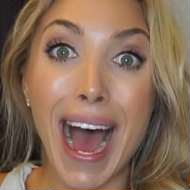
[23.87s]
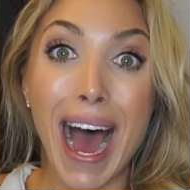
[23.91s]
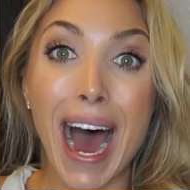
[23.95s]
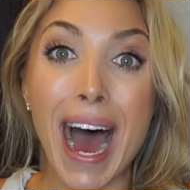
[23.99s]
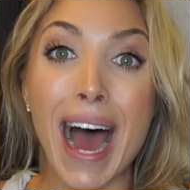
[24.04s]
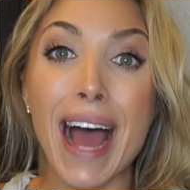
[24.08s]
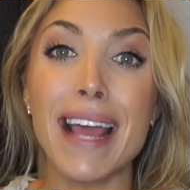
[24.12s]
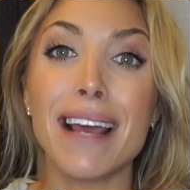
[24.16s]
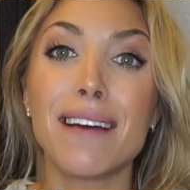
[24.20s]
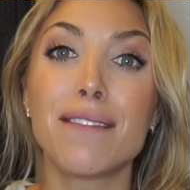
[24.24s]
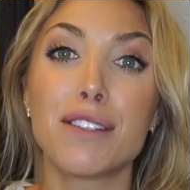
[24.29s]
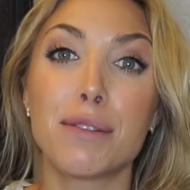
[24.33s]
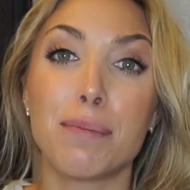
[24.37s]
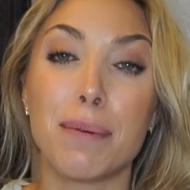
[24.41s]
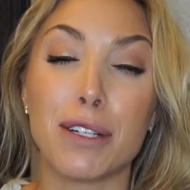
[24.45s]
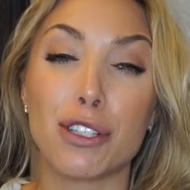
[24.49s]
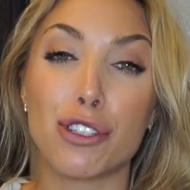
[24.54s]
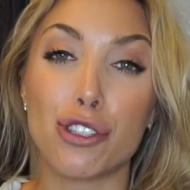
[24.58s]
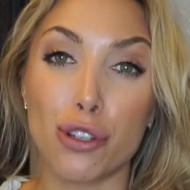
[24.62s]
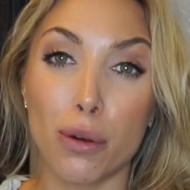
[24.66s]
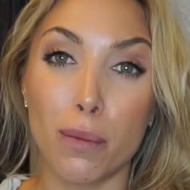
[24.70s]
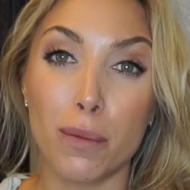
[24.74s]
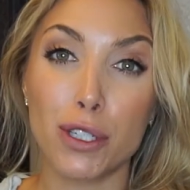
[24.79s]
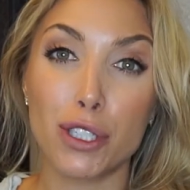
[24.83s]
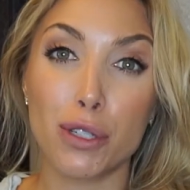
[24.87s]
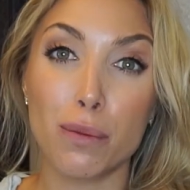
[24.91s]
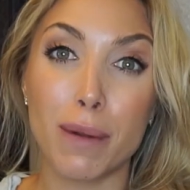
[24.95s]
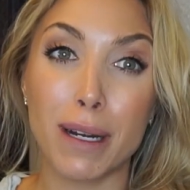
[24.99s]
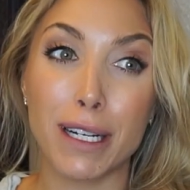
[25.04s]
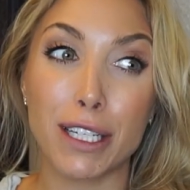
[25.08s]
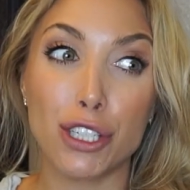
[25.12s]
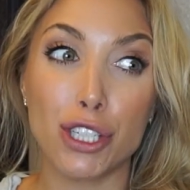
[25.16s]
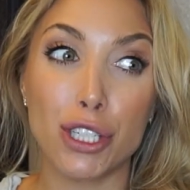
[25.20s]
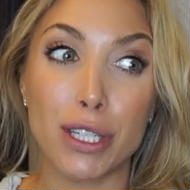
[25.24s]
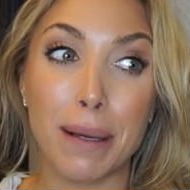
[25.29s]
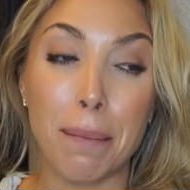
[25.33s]
I have spent so much
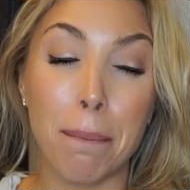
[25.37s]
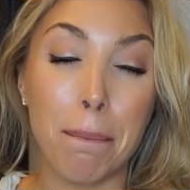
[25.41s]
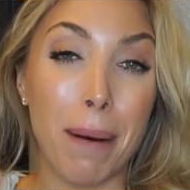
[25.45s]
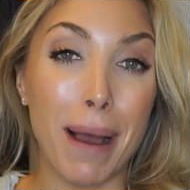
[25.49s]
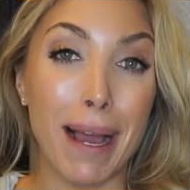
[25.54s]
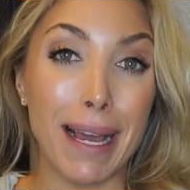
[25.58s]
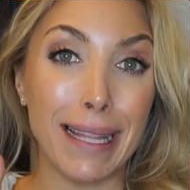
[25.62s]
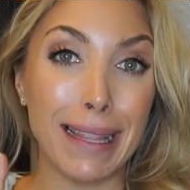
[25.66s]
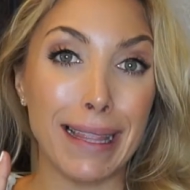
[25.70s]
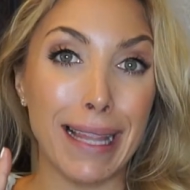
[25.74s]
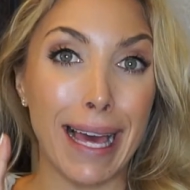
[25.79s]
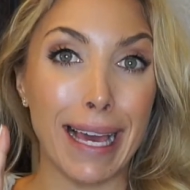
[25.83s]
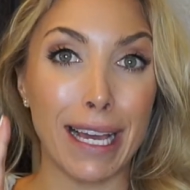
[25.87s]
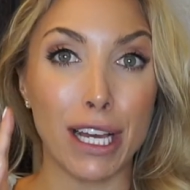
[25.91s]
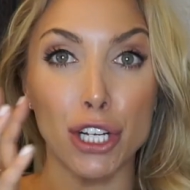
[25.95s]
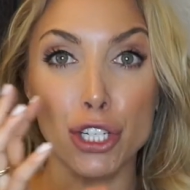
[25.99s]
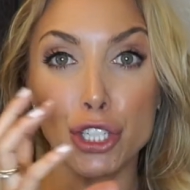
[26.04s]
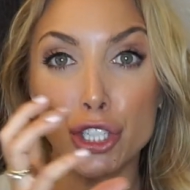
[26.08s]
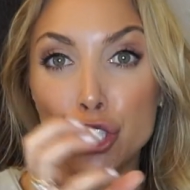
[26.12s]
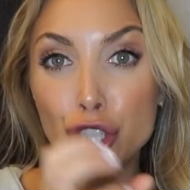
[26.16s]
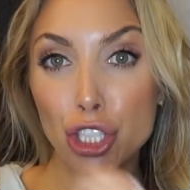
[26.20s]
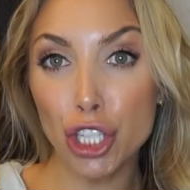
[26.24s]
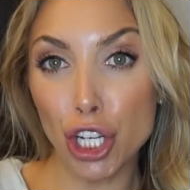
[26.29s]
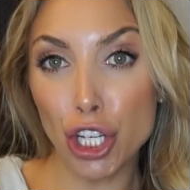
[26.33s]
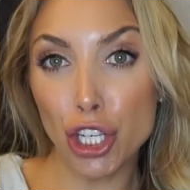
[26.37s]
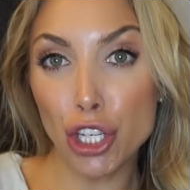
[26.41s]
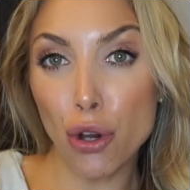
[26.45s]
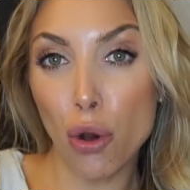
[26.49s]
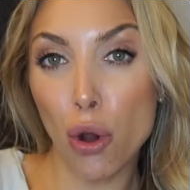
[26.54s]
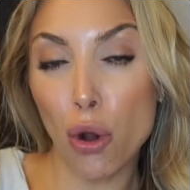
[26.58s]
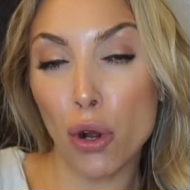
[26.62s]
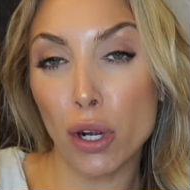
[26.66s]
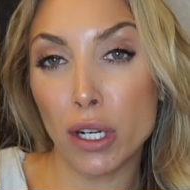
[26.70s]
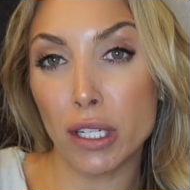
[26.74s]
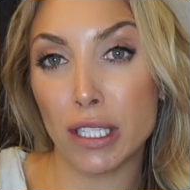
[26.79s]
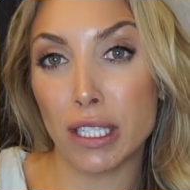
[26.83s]
money buying like
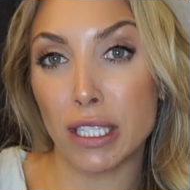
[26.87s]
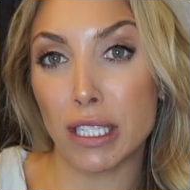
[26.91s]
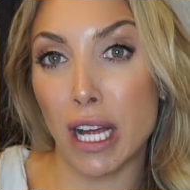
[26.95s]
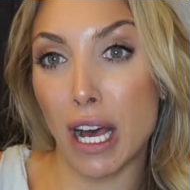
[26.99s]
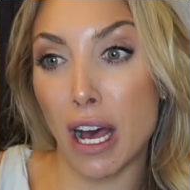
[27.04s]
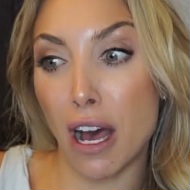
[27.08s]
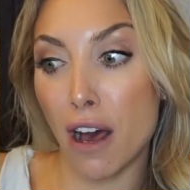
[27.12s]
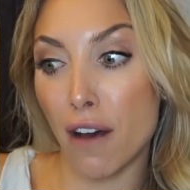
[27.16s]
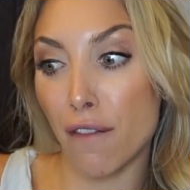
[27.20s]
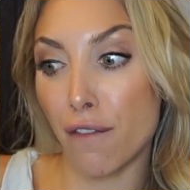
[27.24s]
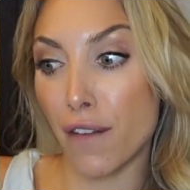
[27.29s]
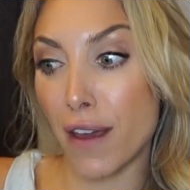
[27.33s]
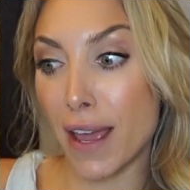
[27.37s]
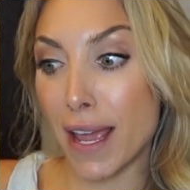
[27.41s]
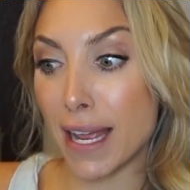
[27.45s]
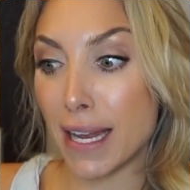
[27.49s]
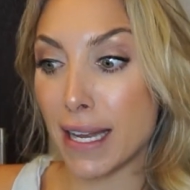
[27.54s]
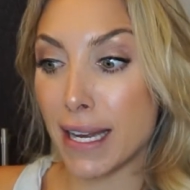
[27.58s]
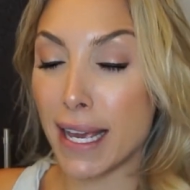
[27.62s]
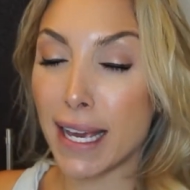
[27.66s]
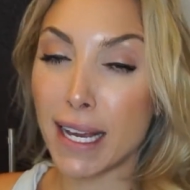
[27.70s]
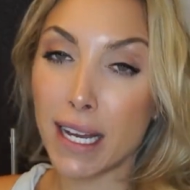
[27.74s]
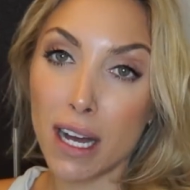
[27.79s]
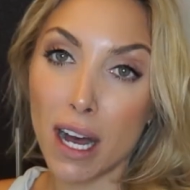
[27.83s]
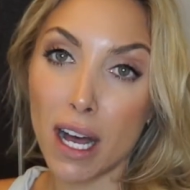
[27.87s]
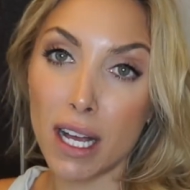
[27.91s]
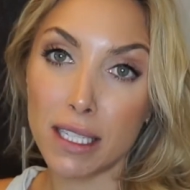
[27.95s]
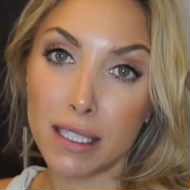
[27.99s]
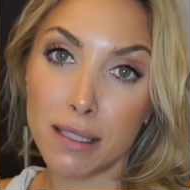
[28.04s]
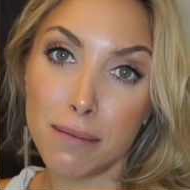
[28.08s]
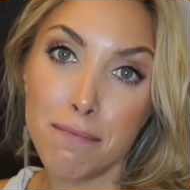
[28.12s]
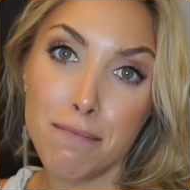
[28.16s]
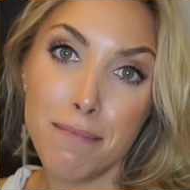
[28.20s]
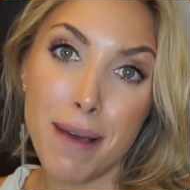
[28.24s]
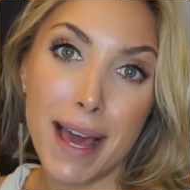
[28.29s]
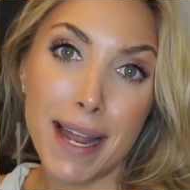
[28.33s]
Dior stuff and IT
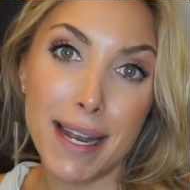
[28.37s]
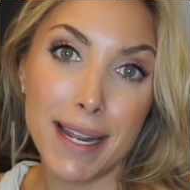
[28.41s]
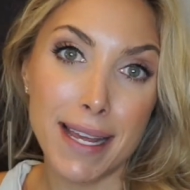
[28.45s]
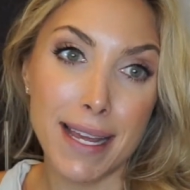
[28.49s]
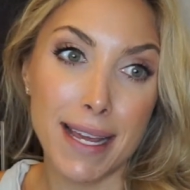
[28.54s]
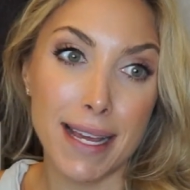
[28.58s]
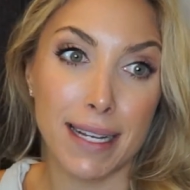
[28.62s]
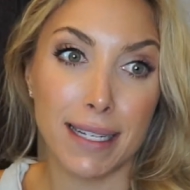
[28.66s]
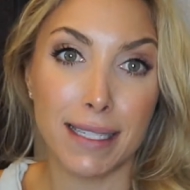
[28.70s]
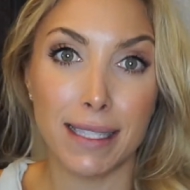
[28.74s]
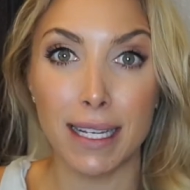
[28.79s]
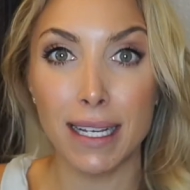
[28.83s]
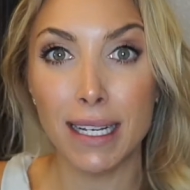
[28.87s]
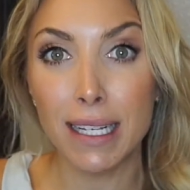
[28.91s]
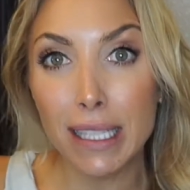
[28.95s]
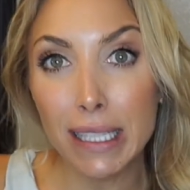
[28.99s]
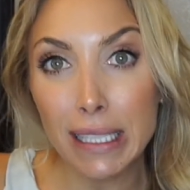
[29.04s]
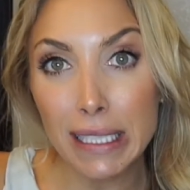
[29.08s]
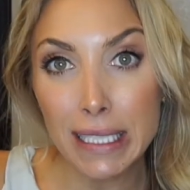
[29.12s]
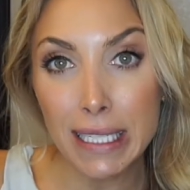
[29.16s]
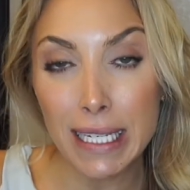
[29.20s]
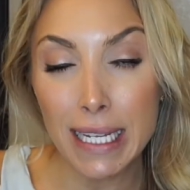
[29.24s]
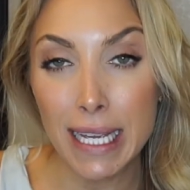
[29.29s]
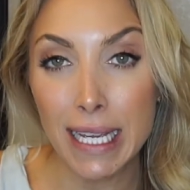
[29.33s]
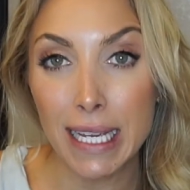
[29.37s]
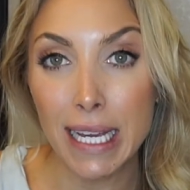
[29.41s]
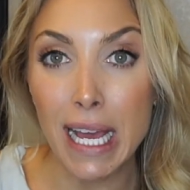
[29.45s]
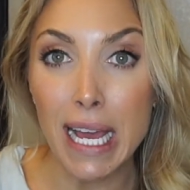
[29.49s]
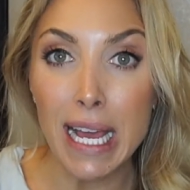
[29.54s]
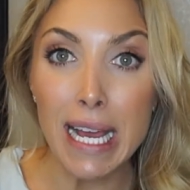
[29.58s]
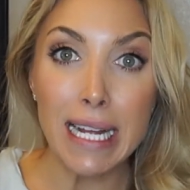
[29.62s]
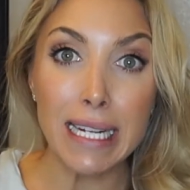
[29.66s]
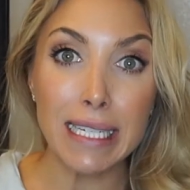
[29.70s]
Cosmetics and Clinique